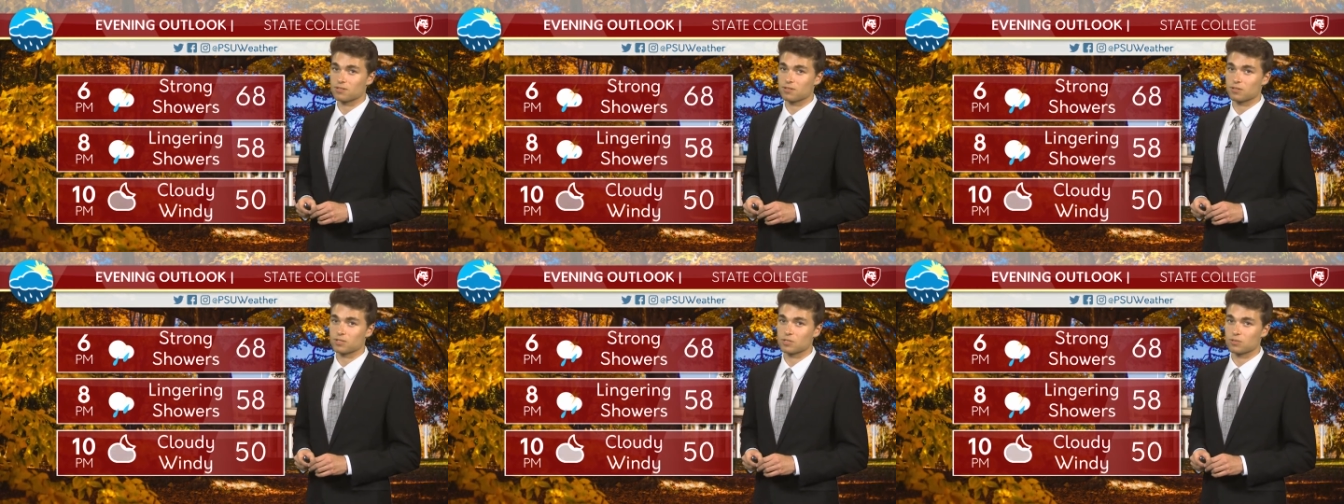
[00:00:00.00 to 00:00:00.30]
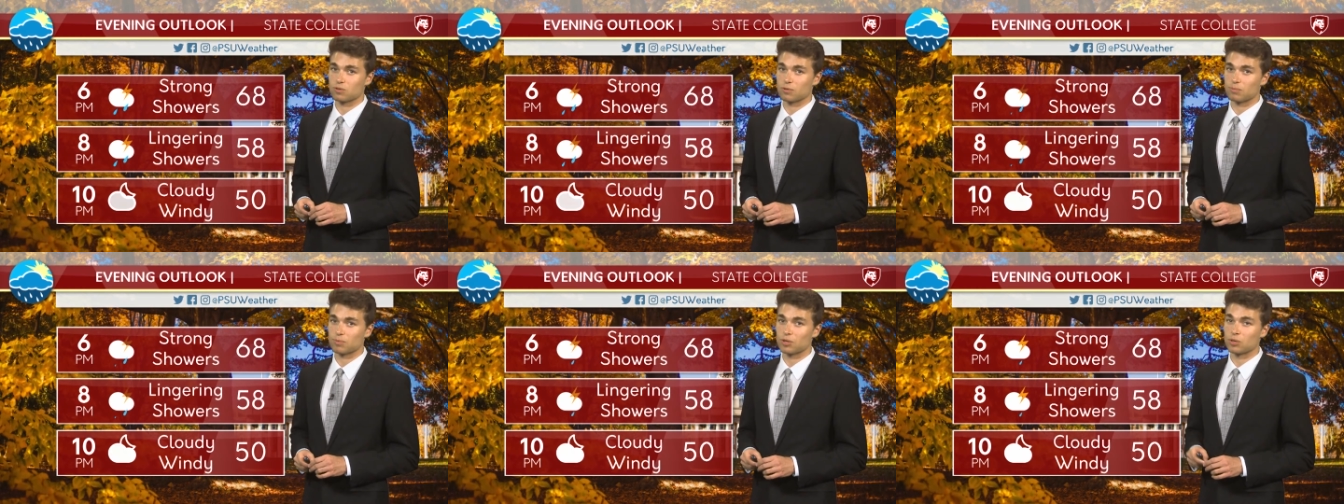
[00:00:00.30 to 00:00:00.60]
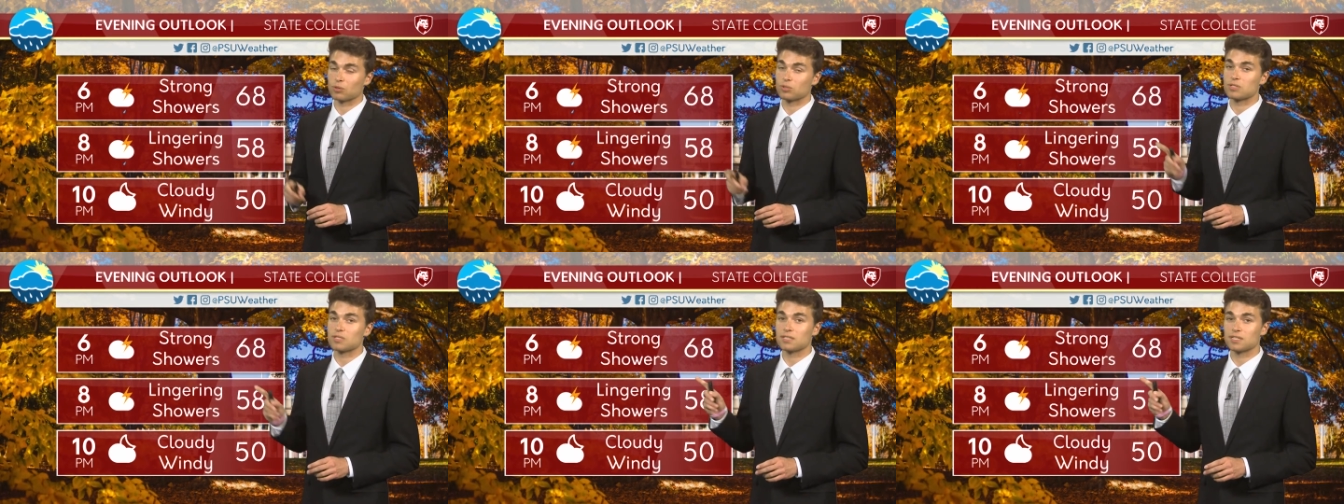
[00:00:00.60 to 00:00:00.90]
starts to
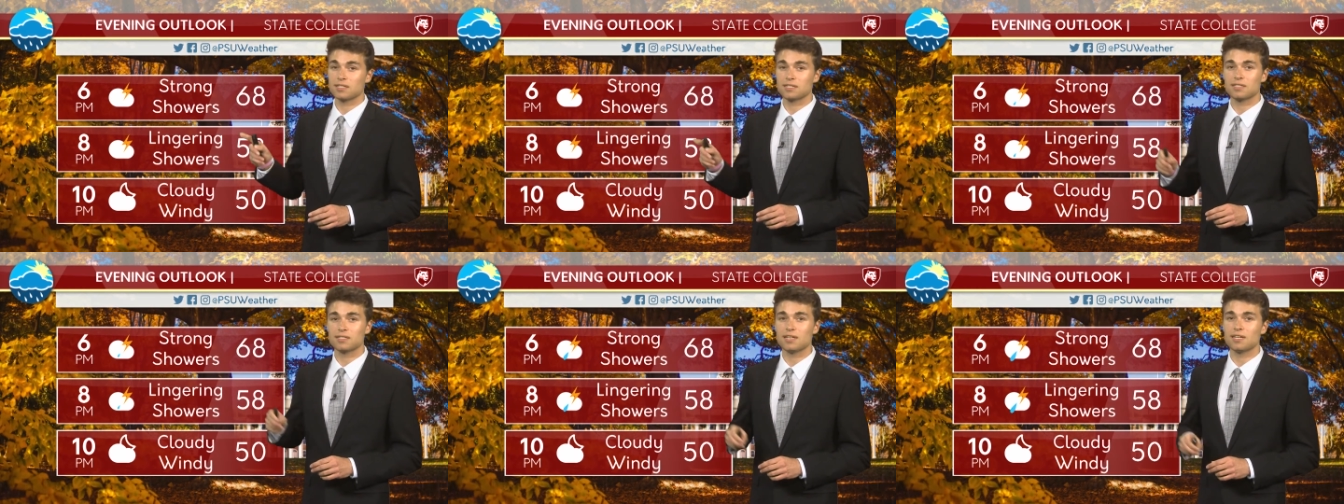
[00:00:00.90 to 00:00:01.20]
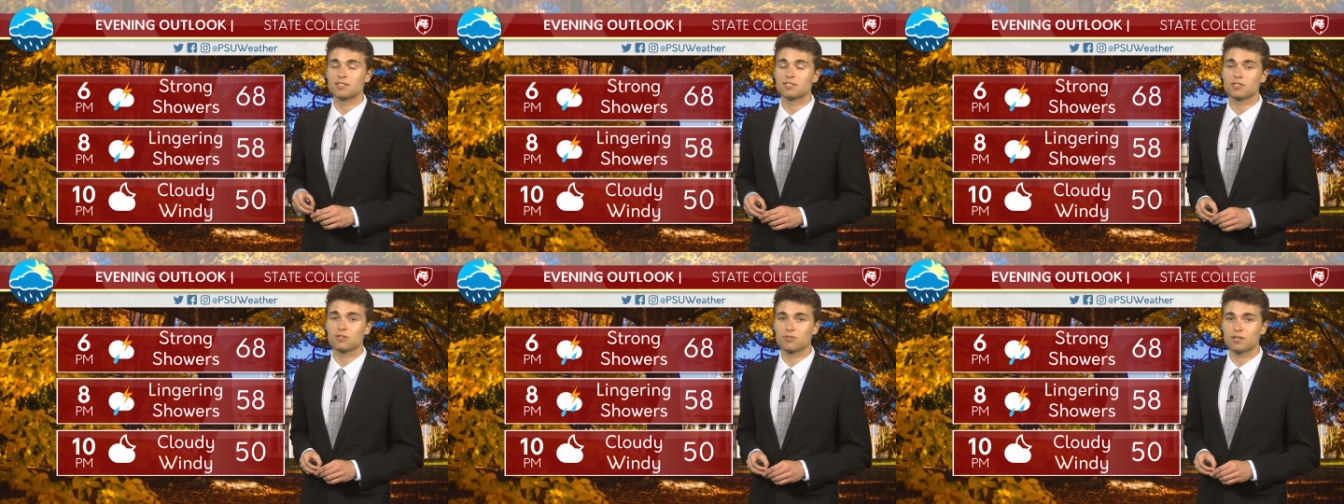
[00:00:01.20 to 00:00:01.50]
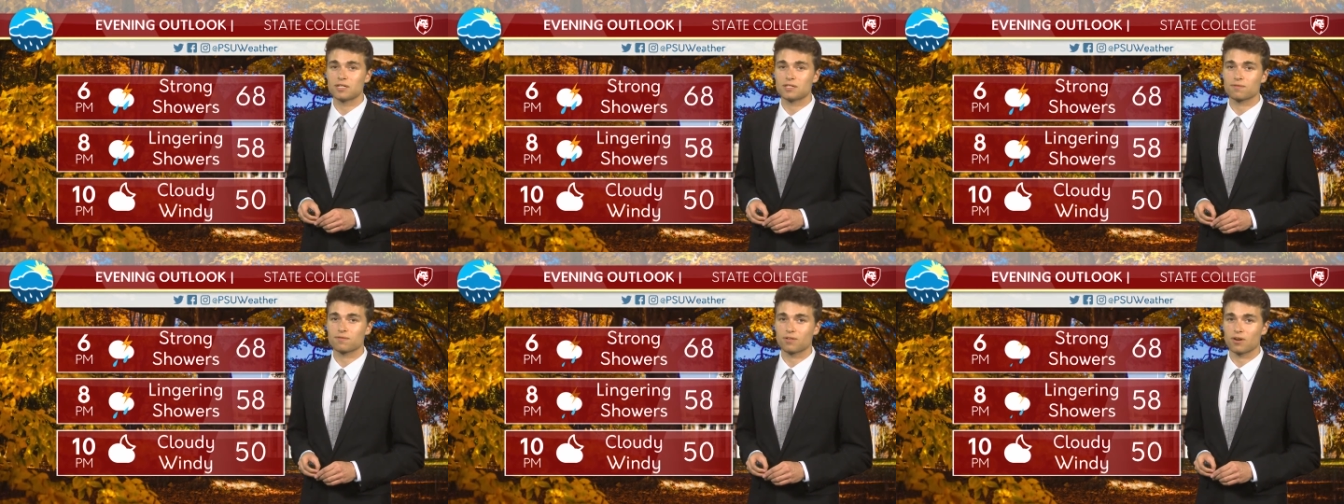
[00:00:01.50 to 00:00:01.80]
approach 68
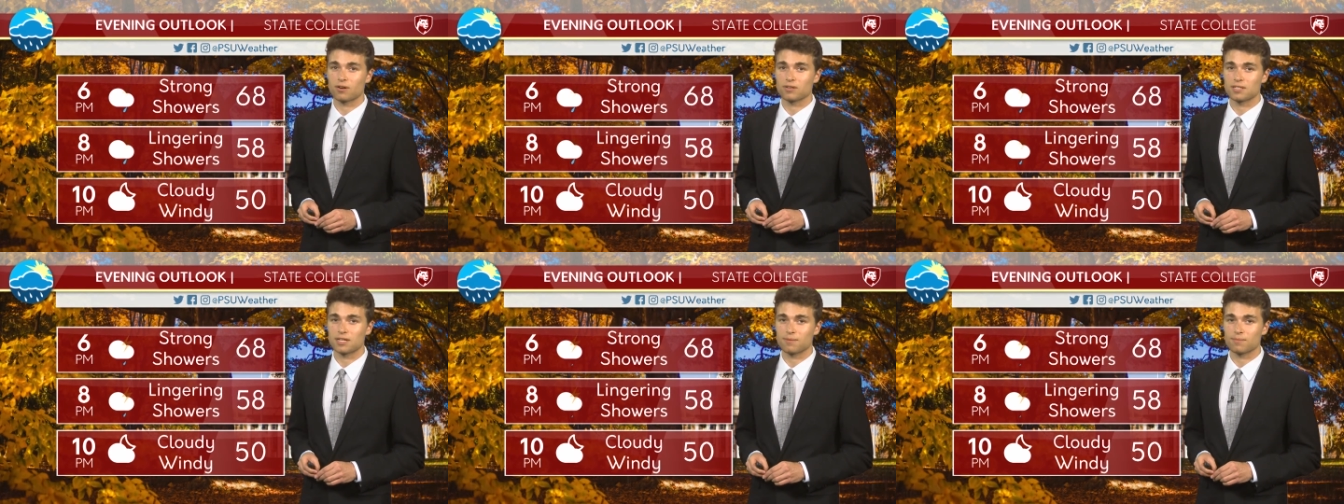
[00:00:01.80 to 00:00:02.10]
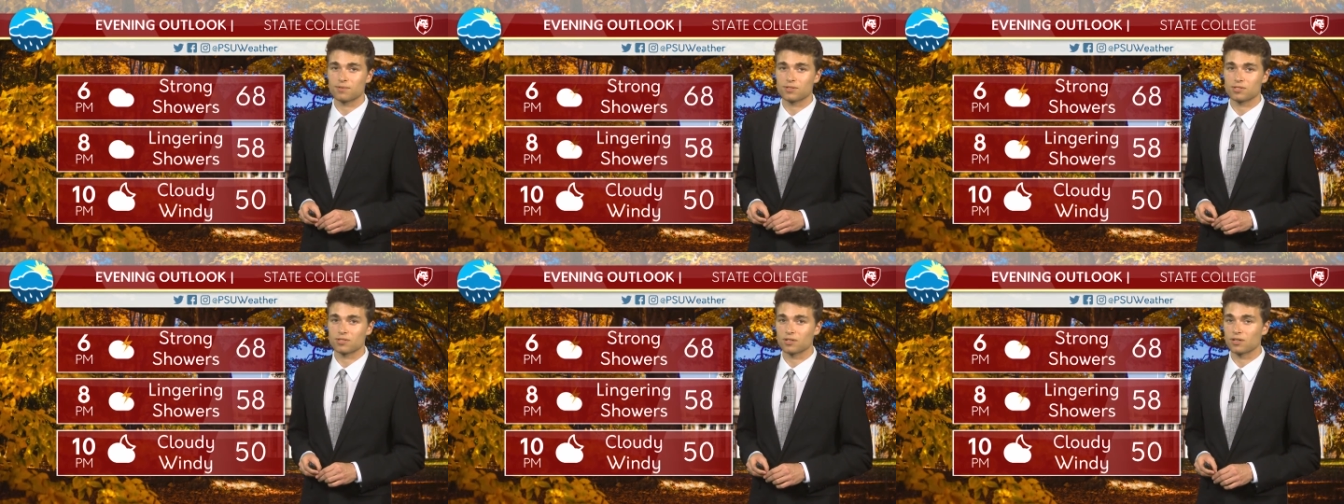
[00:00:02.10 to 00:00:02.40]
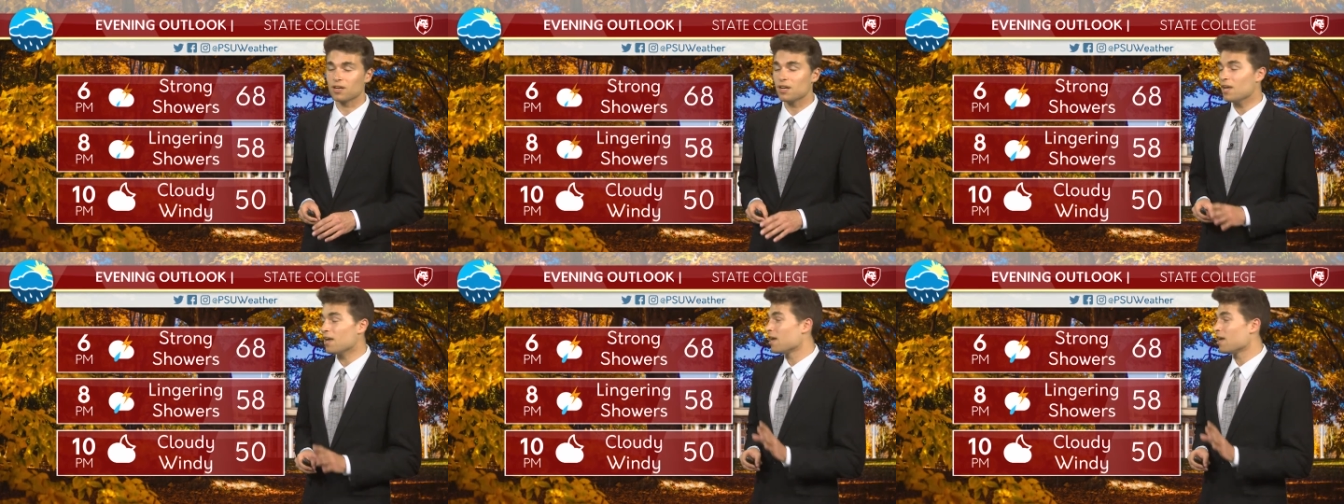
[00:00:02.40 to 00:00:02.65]
degrees for our temperature.